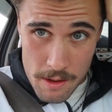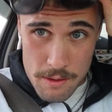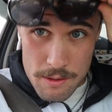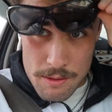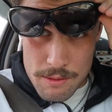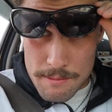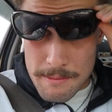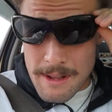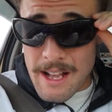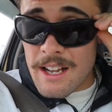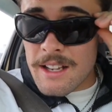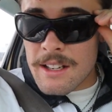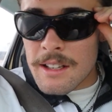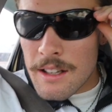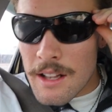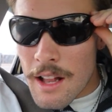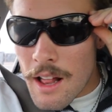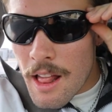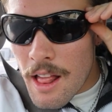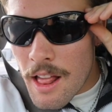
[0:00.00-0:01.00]
Oh my.
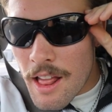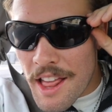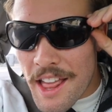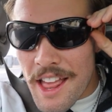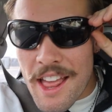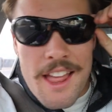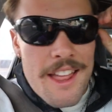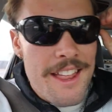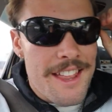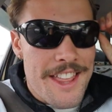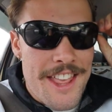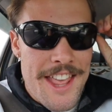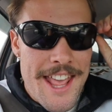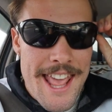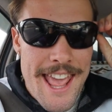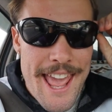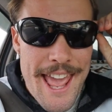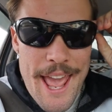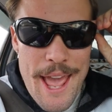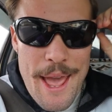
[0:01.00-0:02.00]

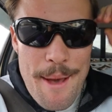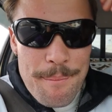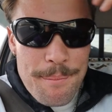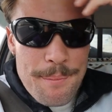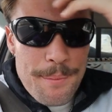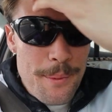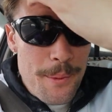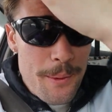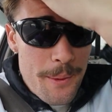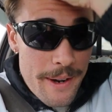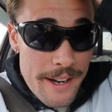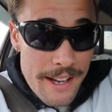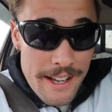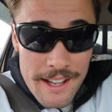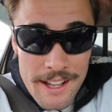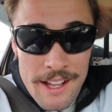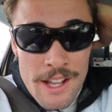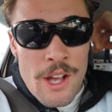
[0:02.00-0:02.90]
Yeah, boy.